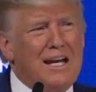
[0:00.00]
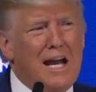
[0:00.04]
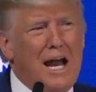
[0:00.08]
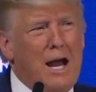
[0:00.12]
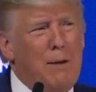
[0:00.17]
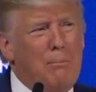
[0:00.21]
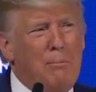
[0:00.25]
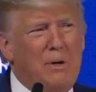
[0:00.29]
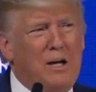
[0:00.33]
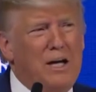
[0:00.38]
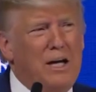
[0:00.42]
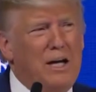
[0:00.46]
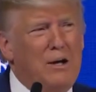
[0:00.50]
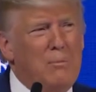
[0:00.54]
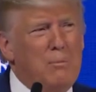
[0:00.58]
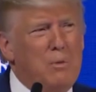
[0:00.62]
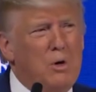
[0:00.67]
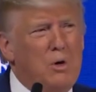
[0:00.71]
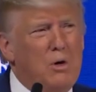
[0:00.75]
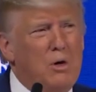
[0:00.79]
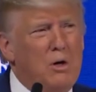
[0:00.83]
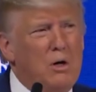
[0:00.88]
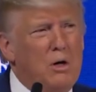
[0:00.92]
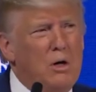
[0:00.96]
doesn't happen
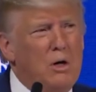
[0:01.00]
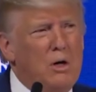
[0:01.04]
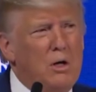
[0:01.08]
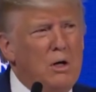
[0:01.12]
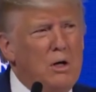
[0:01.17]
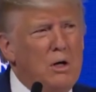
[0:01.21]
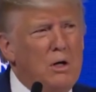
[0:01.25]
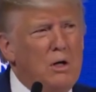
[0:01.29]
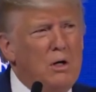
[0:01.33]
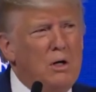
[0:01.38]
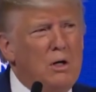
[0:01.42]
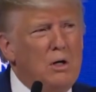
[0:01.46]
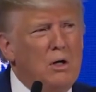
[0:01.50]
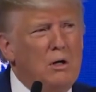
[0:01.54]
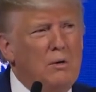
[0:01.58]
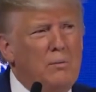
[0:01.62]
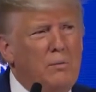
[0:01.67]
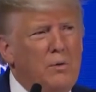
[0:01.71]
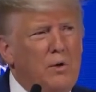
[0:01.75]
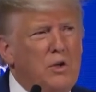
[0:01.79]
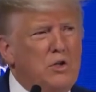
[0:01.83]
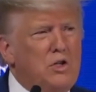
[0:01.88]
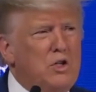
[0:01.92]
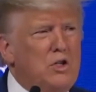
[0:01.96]
anymore.
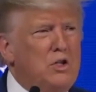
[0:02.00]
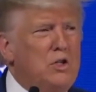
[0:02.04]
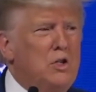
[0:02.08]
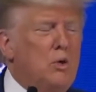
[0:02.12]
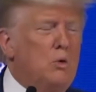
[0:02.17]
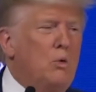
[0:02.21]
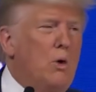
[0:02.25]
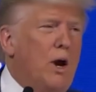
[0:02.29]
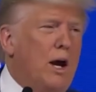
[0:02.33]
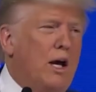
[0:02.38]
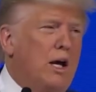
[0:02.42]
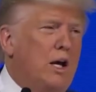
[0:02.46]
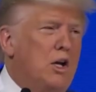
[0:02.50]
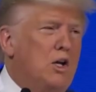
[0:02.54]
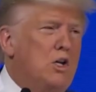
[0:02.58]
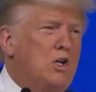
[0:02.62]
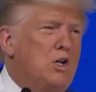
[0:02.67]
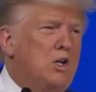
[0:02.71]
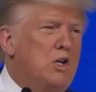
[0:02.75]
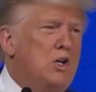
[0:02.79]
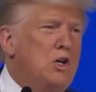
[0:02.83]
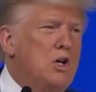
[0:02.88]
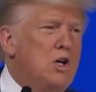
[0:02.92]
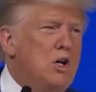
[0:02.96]
This is the
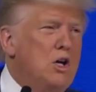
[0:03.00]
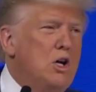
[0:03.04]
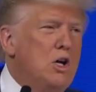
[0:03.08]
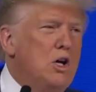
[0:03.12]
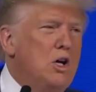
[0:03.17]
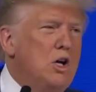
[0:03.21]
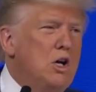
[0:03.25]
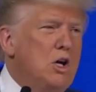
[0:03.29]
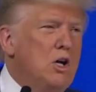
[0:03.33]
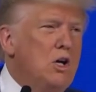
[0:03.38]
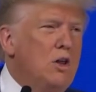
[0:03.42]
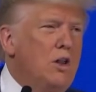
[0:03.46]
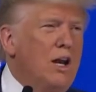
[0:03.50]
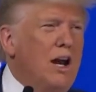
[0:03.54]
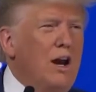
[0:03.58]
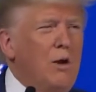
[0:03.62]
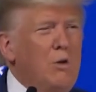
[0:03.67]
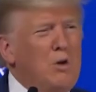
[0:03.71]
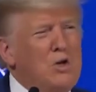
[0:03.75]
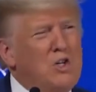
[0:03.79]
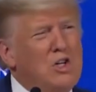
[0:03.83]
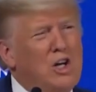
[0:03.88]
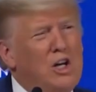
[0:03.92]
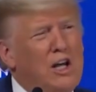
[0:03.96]
wreckage that
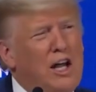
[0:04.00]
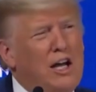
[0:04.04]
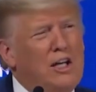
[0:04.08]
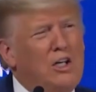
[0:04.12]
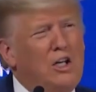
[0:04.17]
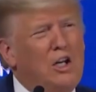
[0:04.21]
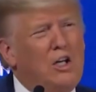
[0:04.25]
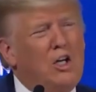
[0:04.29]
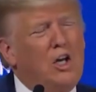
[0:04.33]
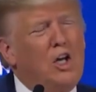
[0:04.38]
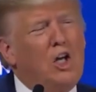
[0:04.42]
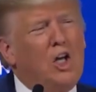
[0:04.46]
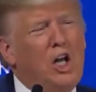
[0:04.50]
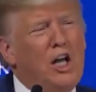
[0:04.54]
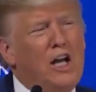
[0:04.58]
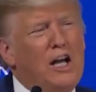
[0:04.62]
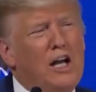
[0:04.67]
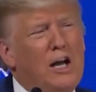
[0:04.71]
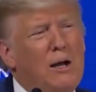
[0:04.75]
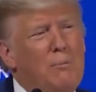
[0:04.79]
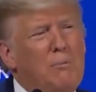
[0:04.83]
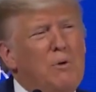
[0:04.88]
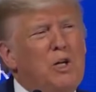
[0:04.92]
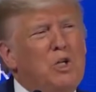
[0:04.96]
I was elected to
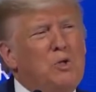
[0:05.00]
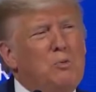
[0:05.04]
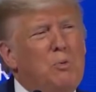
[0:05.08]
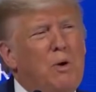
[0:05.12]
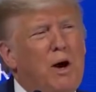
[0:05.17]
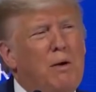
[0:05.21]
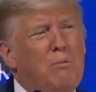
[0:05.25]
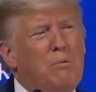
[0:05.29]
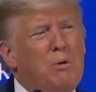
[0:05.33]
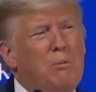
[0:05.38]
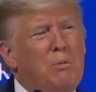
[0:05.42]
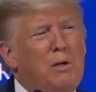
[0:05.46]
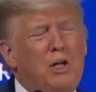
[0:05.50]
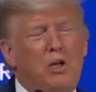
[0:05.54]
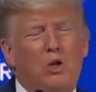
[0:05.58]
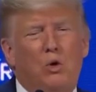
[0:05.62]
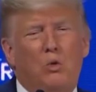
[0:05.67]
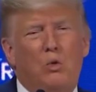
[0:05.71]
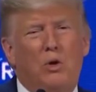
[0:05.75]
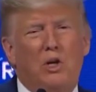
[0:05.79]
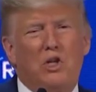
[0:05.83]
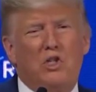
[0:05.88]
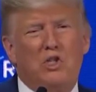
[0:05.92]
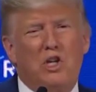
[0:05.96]
clean up. It's probably
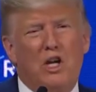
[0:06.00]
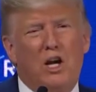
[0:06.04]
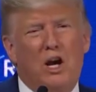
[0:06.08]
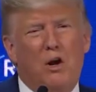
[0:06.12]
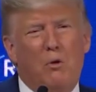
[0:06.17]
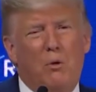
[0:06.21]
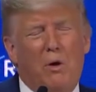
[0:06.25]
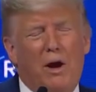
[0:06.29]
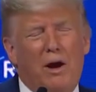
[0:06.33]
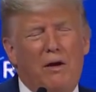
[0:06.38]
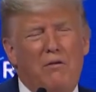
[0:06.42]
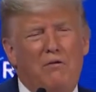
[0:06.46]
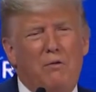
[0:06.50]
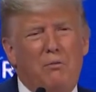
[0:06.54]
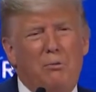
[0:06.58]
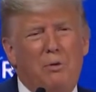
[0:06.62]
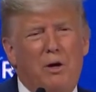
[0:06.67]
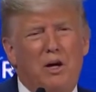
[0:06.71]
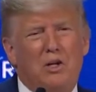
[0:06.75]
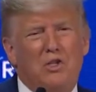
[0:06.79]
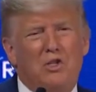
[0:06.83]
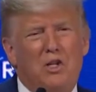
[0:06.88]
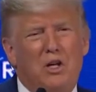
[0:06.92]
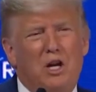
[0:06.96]
the reason I ran for
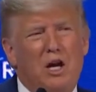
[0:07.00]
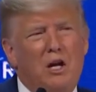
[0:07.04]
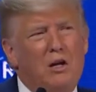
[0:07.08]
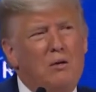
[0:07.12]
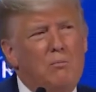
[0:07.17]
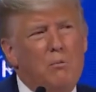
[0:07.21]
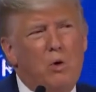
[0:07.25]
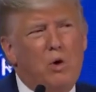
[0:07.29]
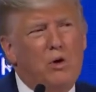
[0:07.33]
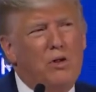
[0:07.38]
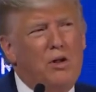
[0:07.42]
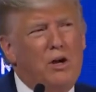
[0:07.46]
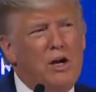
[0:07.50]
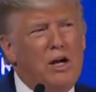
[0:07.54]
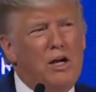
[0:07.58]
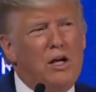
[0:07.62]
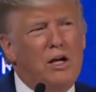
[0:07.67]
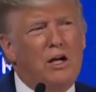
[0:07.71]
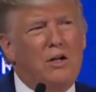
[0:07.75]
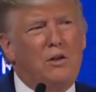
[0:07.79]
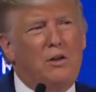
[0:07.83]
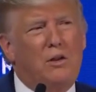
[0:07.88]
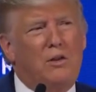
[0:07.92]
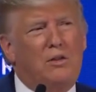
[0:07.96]
president more than
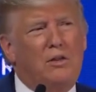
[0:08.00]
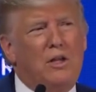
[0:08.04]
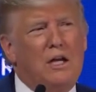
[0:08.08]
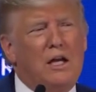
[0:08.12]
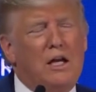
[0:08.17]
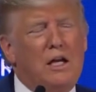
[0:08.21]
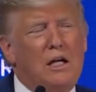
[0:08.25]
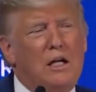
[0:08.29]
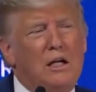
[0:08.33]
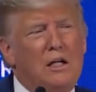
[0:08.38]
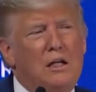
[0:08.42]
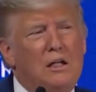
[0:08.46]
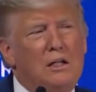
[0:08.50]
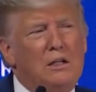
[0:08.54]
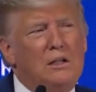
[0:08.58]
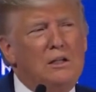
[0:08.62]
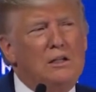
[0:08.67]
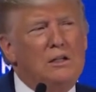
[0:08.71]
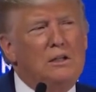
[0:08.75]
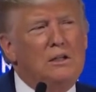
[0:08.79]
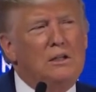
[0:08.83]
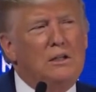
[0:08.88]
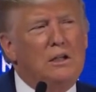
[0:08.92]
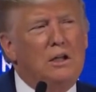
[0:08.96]
any other thing,
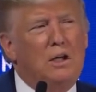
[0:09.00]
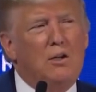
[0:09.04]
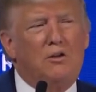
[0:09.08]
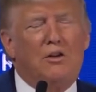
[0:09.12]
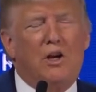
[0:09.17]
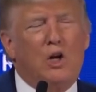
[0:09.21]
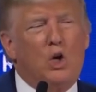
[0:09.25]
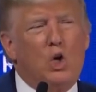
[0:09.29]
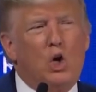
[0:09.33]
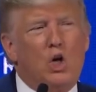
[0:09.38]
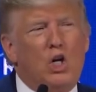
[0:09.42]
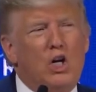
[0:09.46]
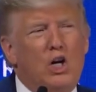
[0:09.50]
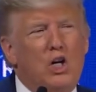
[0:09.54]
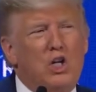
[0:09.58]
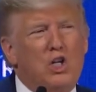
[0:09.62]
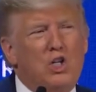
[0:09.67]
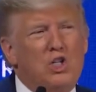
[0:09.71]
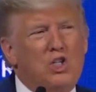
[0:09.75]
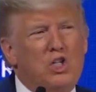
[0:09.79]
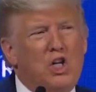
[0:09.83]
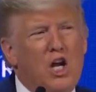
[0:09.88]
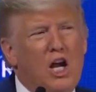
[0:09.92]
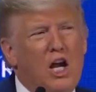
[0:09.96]
because I couldn't
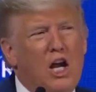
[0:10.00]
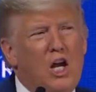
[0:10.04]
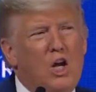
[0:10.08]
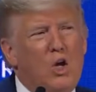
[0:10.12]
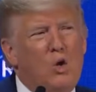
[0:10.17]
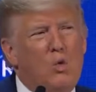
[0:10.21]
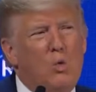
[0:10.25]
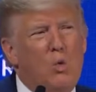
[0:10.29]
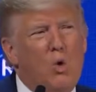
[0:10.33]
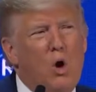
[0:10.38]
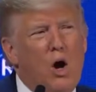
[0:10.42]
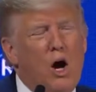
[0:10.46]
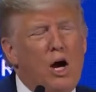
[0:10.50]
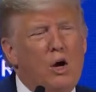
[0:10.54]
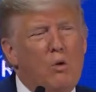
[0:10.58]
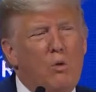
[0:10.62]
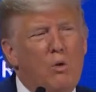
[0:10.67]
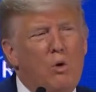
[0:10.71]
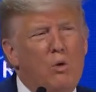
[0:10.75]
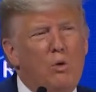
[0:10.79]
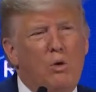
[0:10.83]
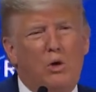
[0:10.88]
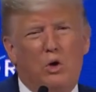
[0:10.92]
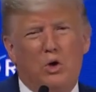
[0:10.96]
understand
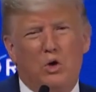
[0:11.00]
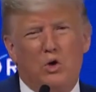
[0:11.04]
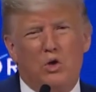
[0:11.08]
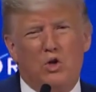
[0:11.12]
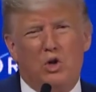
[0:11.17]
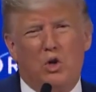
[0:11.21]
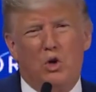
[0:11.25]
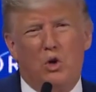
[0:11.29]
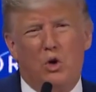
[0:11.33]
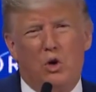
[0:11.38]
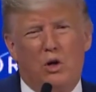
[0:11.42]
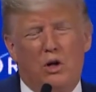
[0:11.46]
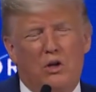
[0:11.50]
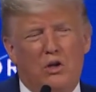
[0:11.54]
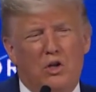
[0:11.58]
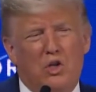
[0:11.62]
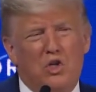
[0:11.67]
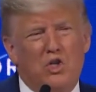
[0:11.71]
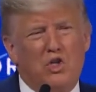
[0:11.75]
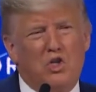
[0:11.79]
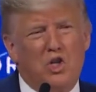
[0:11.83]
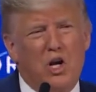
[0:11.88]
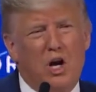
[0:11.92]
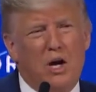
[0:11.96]
why we were losing all of
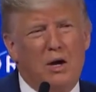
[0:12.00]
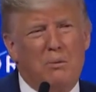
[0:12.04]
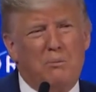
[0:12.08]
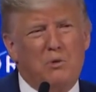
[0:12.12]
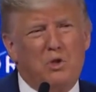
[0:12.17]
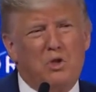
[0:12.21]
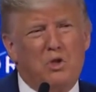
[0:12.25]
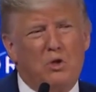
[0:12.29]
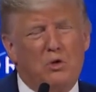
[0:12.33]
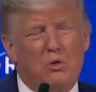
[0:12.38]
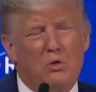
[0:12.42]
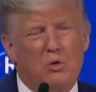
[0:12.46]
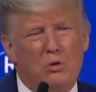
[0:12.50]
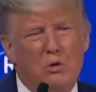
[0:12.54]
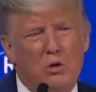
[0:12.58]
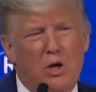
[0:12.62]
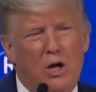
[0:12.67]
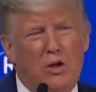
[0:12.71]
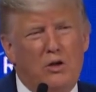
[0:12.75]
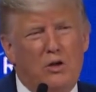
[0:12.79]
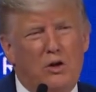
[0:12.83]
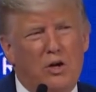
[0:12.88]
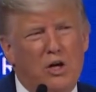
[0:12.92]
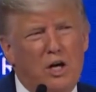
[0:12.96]
these jobs to
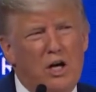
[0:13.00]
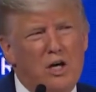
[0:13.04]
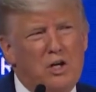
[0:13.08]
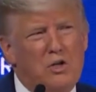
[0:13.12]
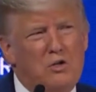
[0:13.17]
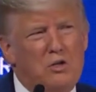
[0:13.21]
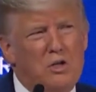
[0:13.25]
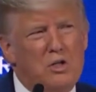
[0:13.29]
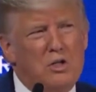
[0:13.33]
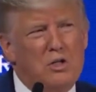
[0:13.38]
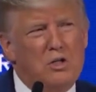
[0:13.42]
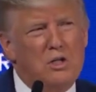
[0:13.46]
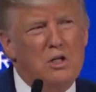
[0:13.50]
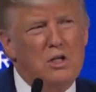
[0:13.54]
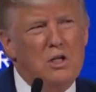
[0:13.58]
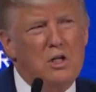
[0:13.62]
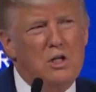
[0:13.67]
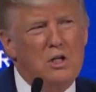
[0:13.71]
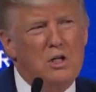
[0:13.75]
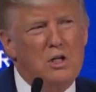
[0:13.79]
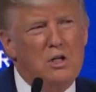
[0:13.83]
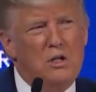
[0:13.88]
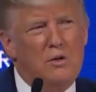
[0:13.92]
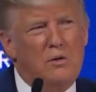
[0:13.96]
other countries
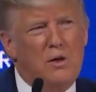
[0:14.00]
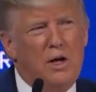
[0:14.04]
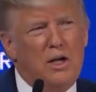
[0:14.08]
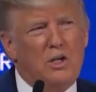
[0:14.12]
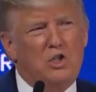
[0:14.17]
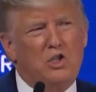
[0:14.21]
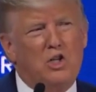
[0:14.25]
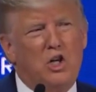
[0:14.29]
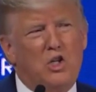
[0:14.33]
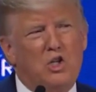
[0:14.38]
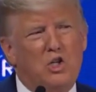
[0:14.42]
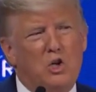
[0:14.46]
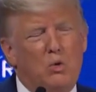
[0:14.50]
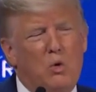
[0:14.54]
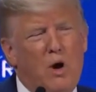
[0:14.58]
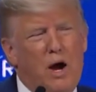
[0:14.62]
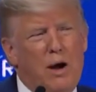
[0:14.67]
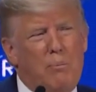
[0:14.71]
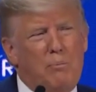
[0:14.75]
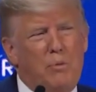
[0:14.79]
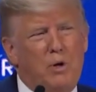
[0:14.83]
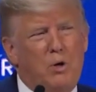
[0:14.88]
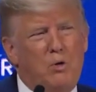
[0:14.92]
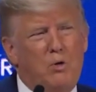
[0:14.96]
at such a
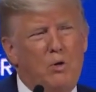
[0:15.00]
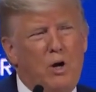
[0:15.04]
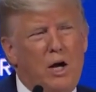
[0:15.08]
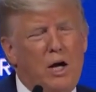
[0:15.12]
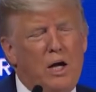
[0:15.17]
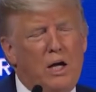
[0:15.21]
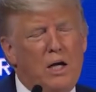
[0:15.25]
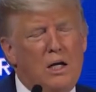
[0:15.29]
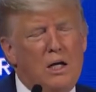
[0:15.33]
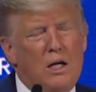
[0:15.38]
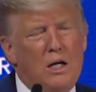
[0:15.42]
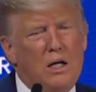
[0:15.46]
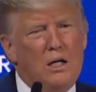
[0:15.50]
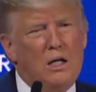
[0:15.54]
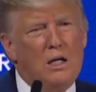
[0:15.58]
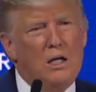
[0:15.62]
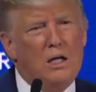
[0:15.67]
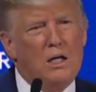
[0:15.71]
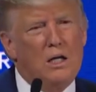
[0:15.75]
rapid rate.